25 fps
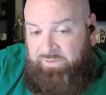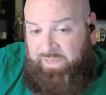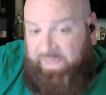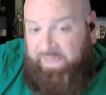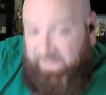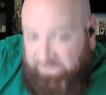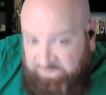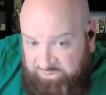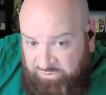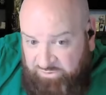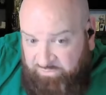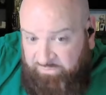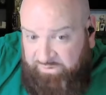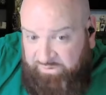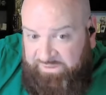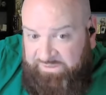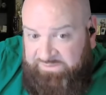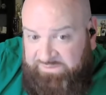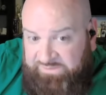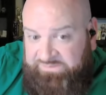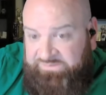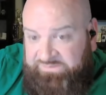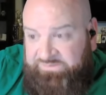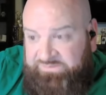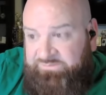Angel
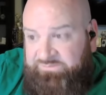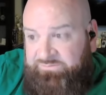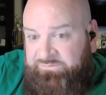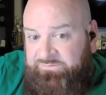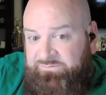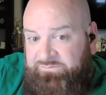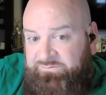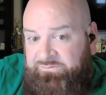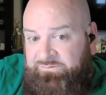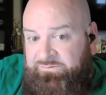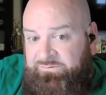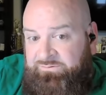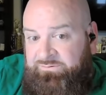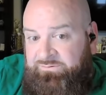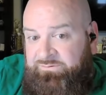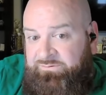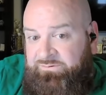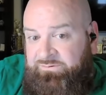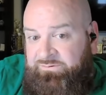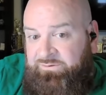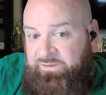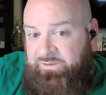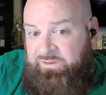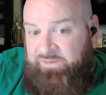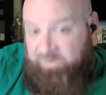Reese,
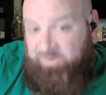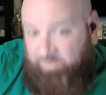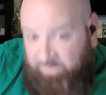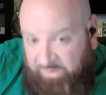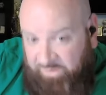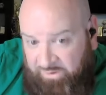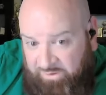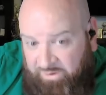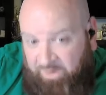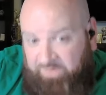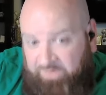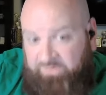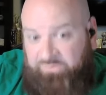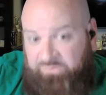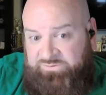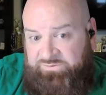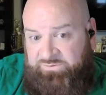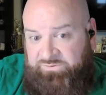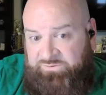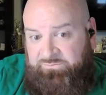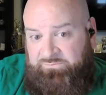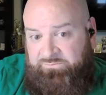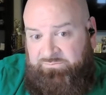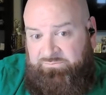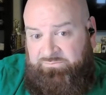and Camila
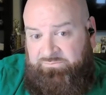Cardoso.